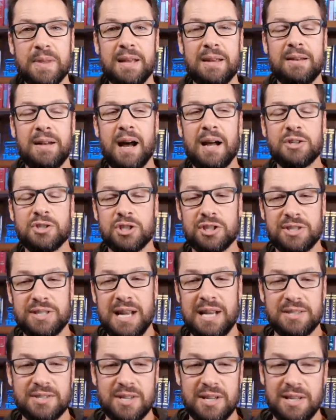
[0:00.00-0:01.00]
not just
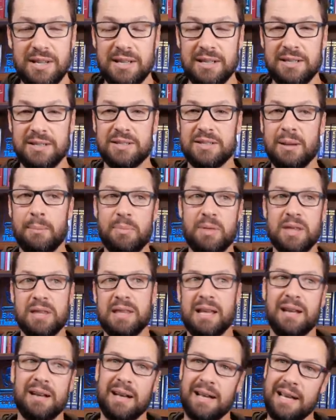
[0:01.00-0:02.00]
as something
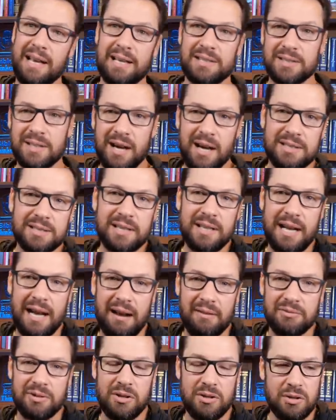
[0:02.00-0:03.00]
that I guess God's going to
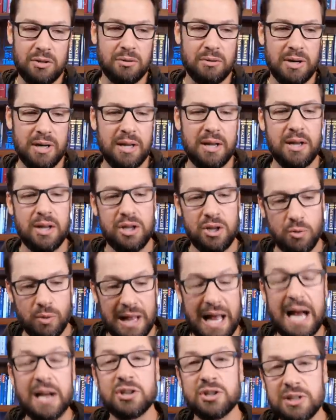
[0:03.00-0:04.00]
have to do. You will
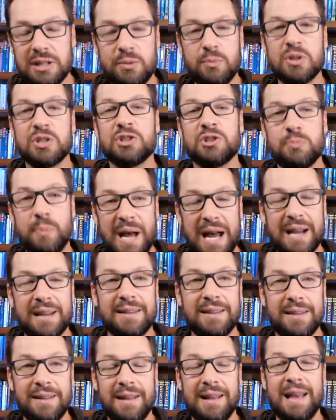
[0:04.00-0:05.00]
actually
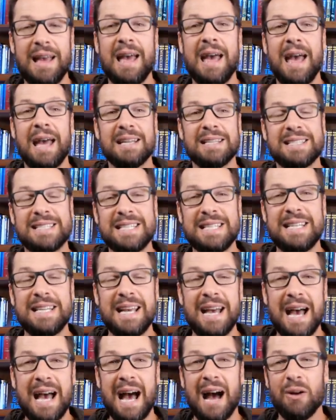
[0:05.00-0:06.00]
respect and
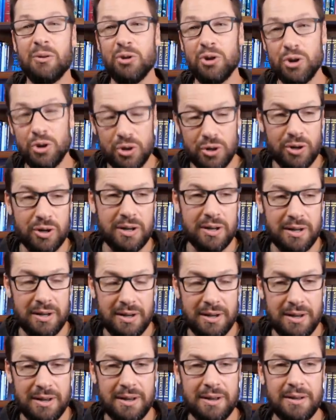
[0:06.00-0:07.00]
see how good
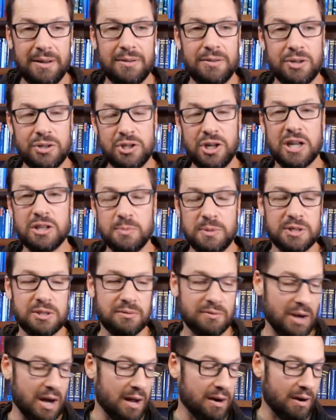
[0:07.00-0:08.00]
the judgments
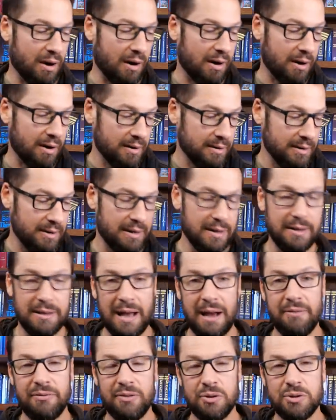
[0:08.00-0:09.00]
of God are in
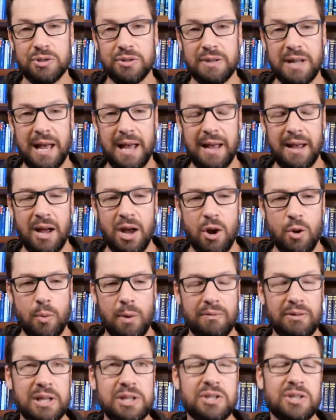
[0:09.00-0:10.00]
that future day.
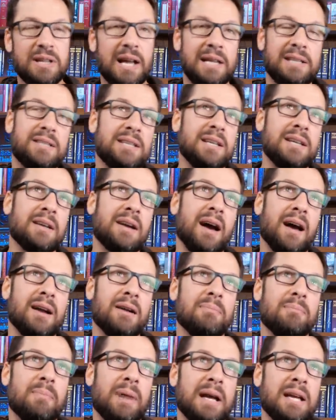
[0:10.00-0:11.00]
Revelation 19 kind
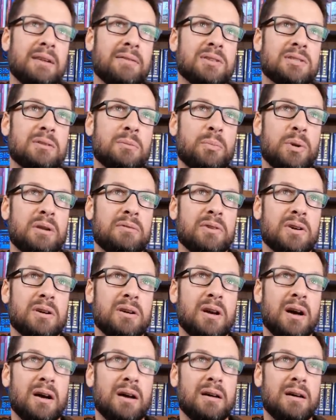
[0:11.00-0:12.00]
of might give us a bit of
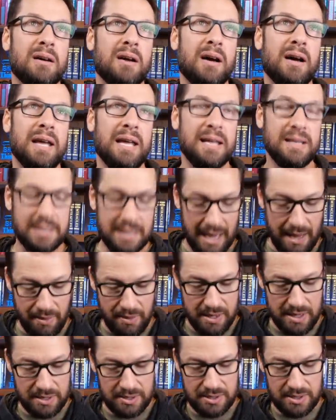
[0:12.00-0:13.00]
a, a hint at
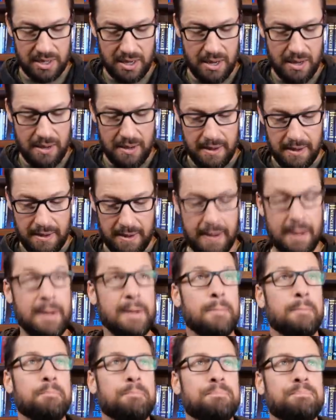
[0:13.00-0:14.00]
this.
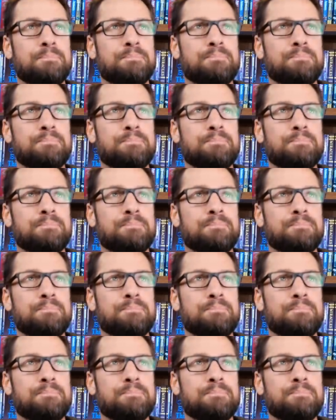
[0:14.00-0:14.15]
Um,